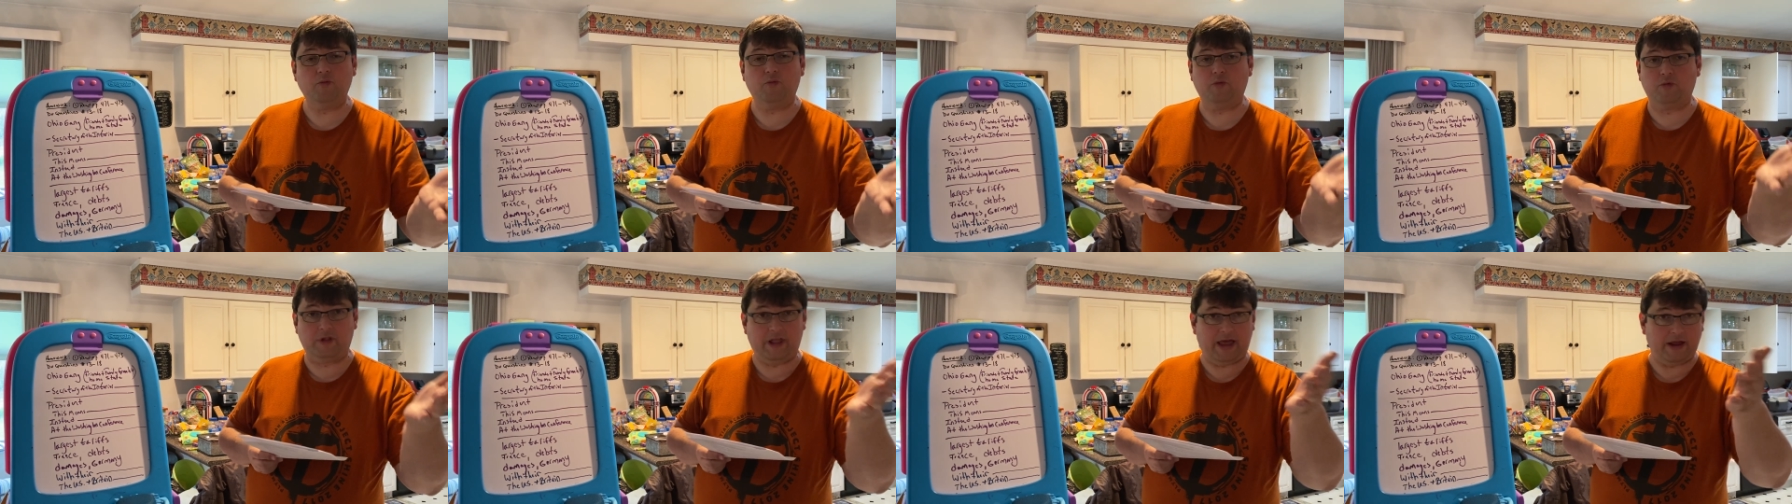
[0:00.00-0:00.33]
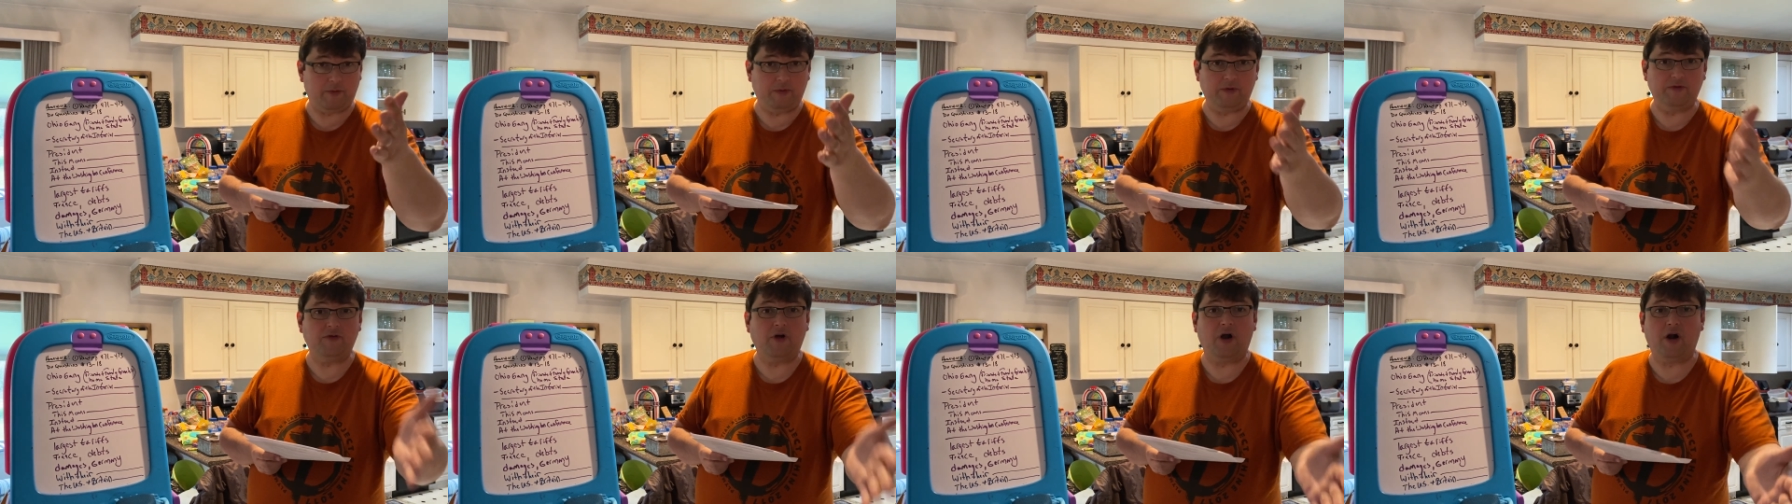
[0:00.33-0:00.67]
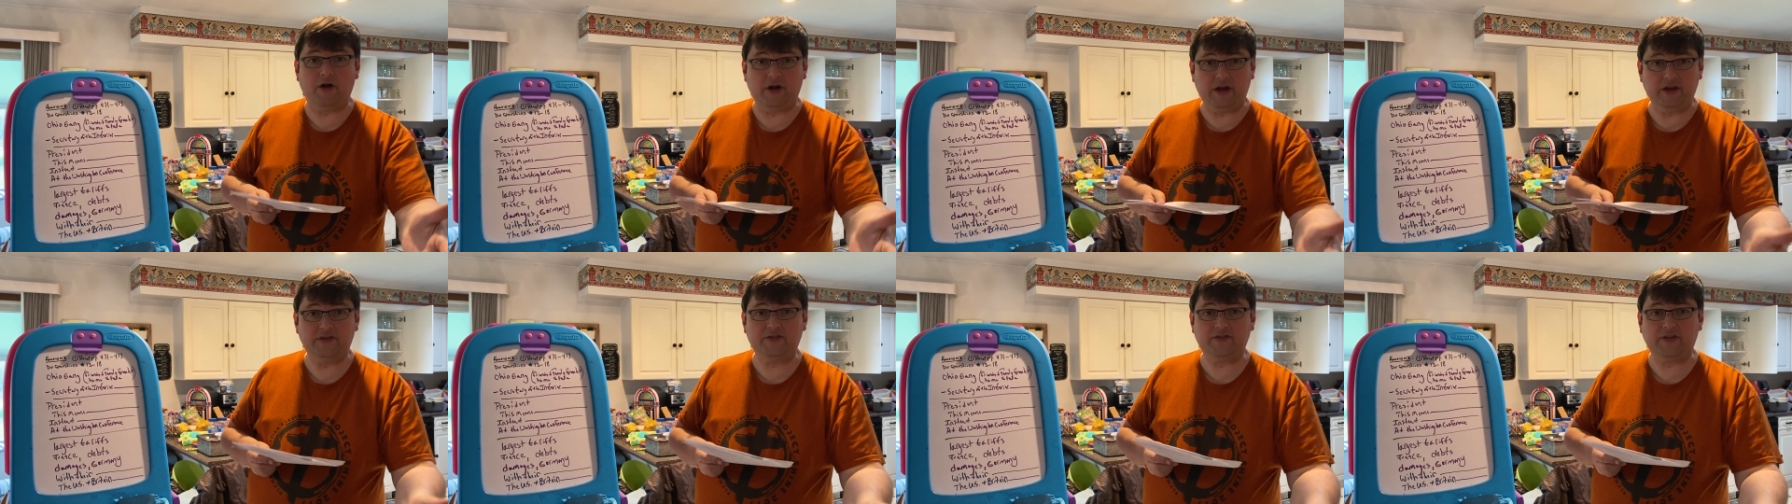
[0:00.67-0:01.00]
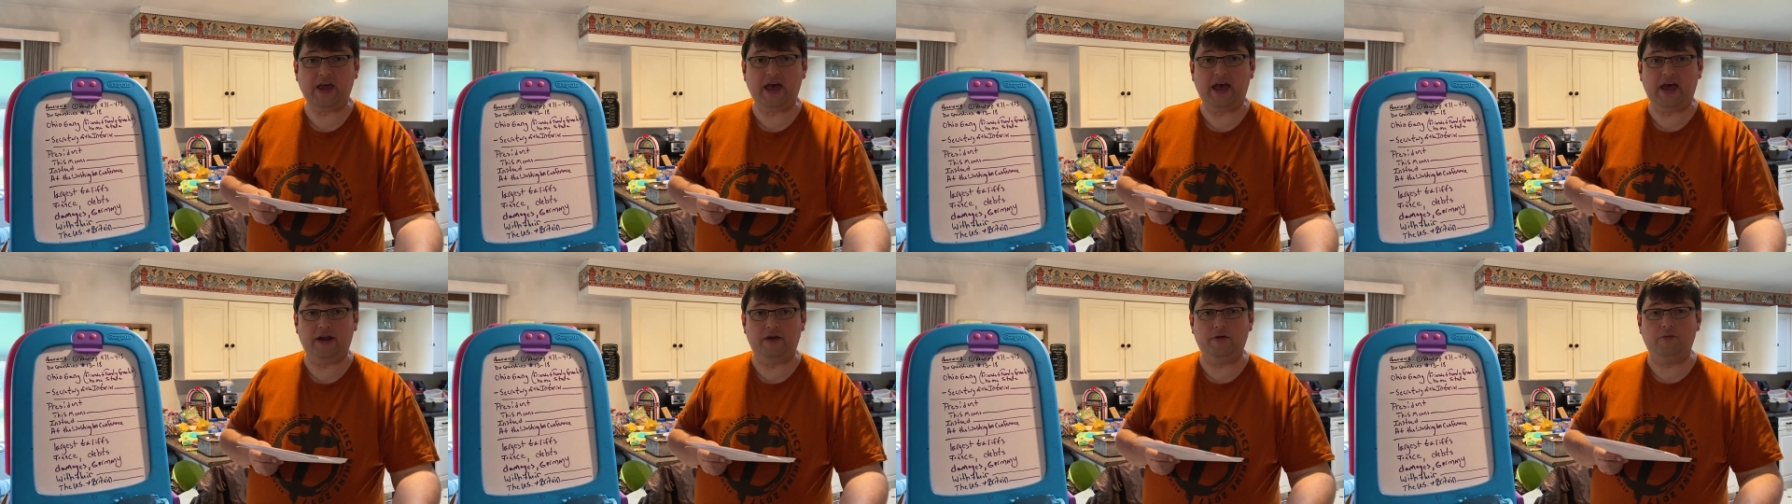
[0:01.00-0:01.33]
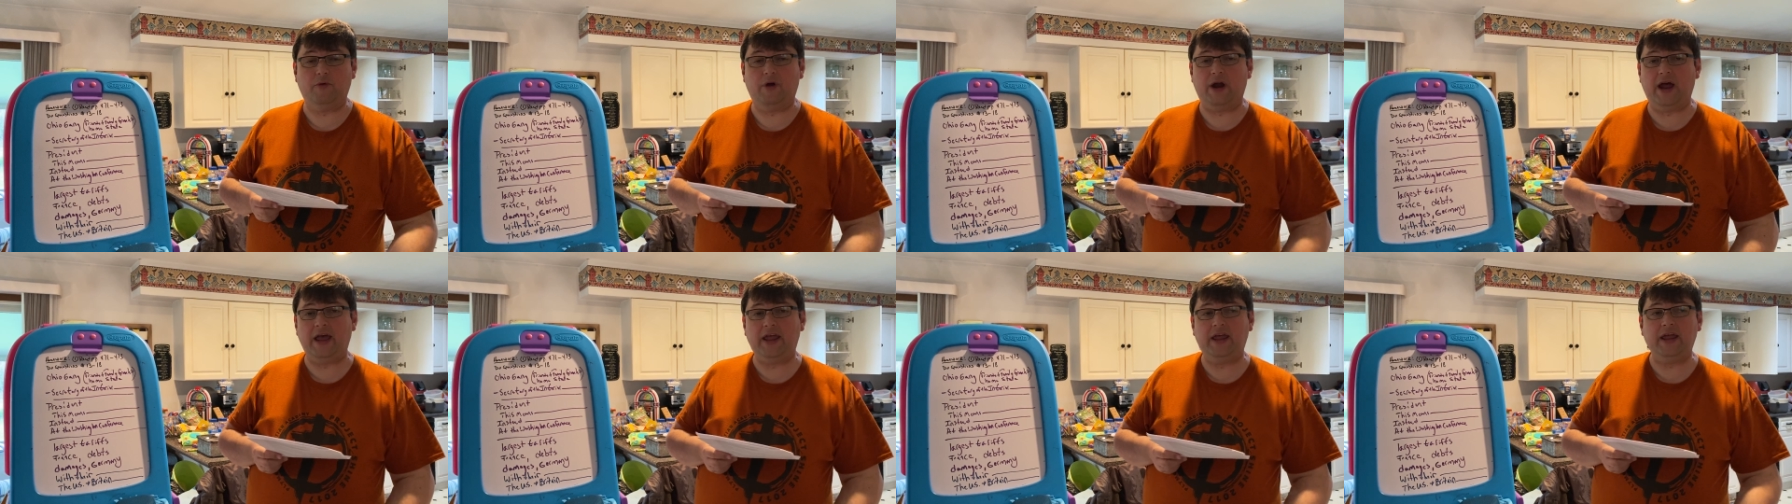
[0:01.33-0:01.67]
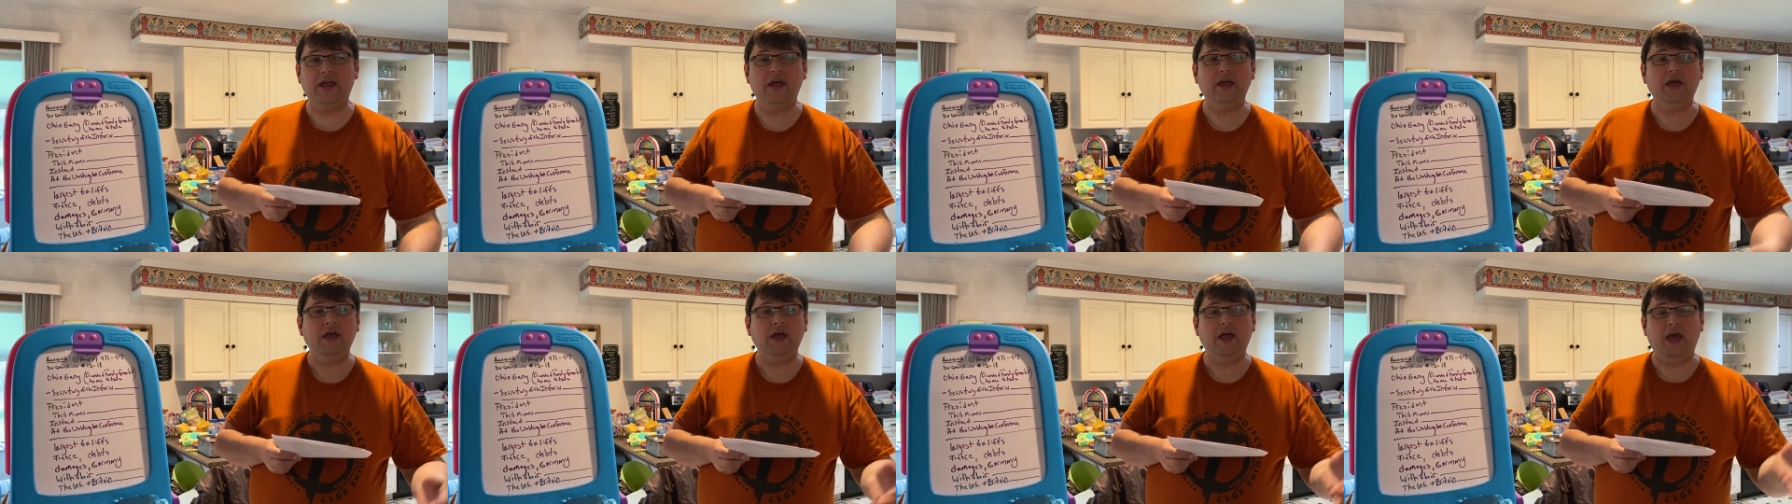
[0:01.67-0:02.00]
like we've already said,
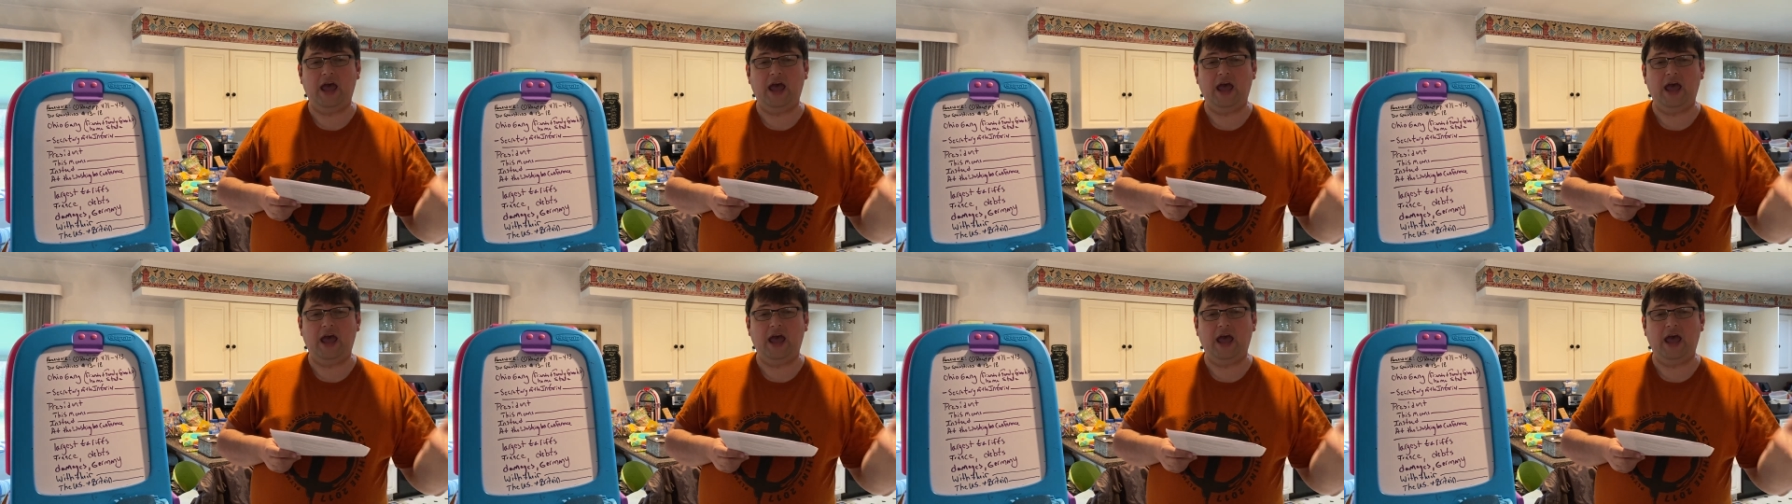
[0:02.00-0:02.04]
right?